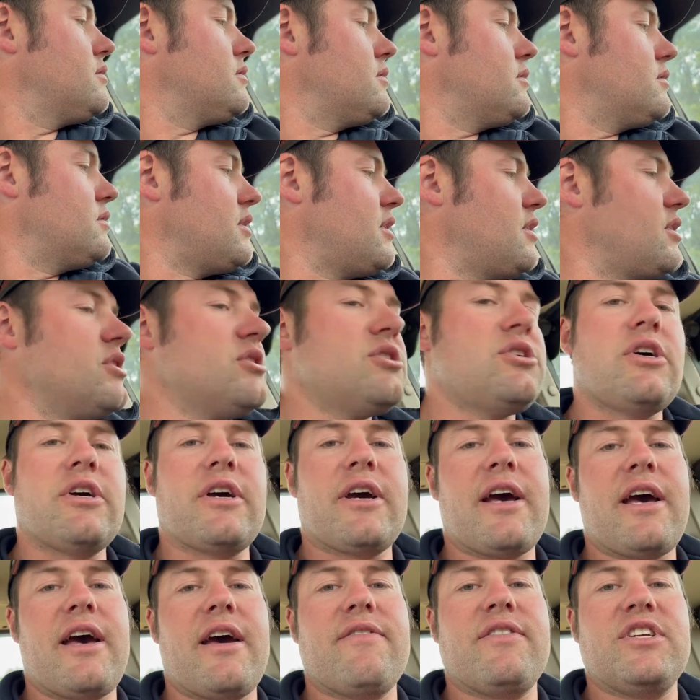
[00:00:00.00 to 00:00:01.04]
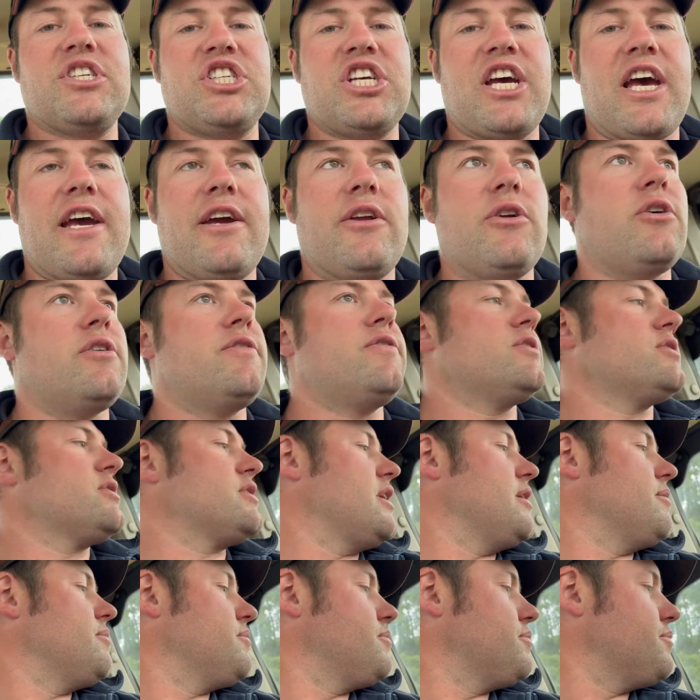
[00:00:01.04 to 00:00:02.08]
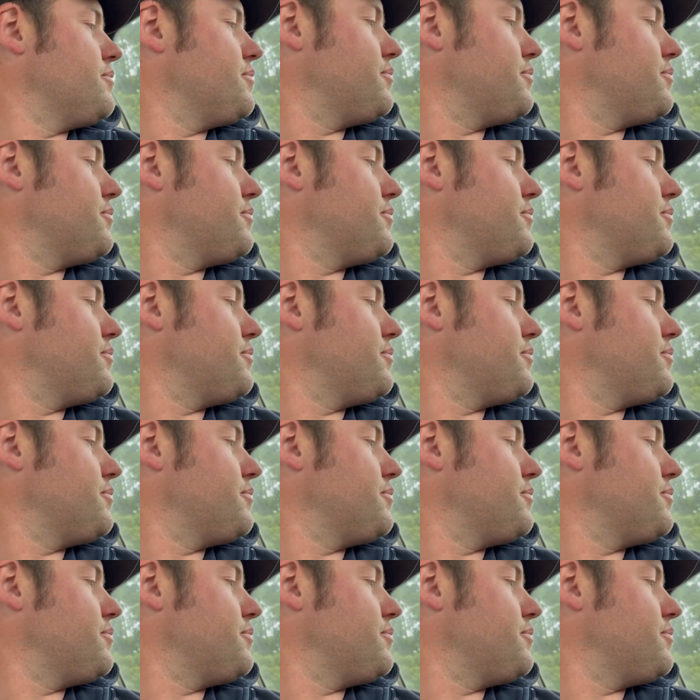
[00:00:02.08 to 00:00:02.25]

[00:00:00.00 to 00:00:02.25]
So it looks like I have a chain off or something.